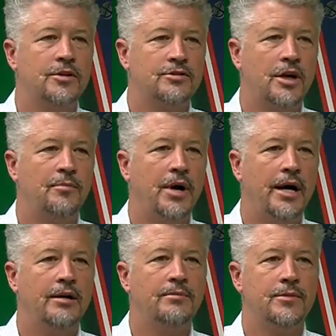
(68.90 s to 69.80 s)
They'll try and
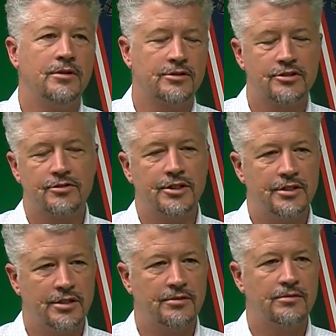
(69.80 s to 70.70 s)
bite them, they'll excrete
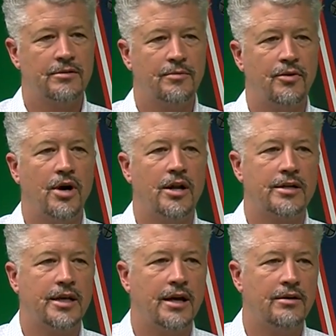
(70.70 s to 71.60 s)
the, the
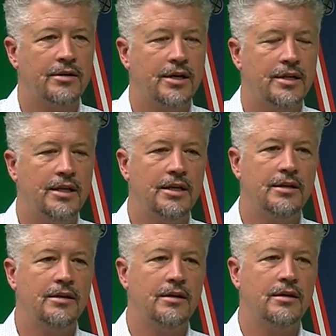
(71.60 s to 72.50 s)
product out and
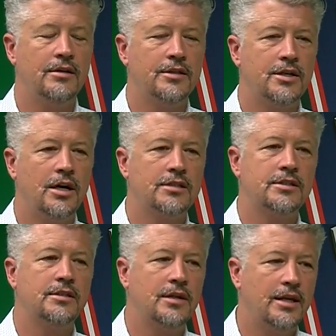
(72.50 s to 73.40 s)
then uh, the
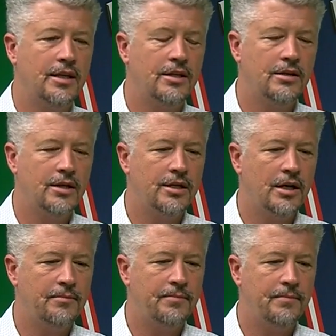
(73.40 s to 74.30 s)
toxin, and then they'll end
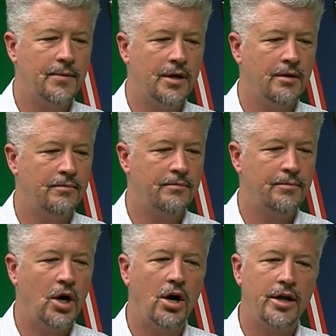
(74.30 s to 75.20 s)
up um,
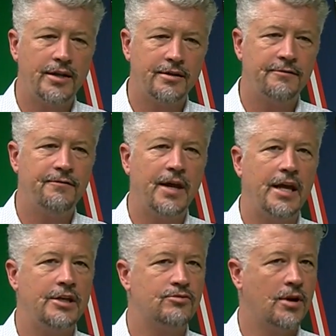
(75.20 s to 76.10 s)
pawing at their
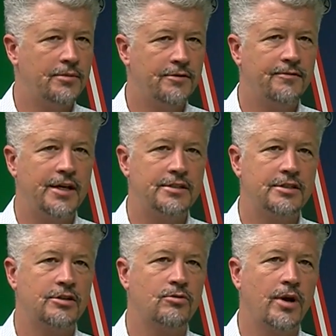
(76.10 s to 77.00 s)
face, rubbing their face
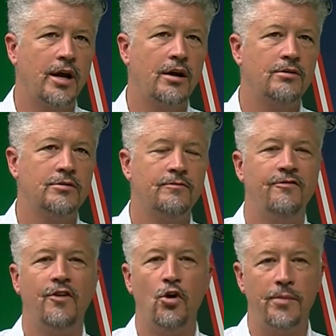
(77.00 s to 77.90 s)
in the ground,
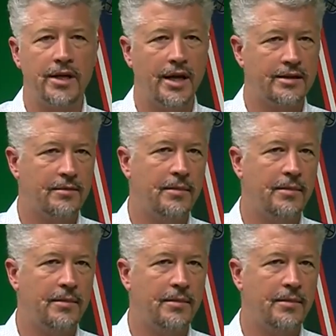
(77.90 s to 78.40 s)
foaming at the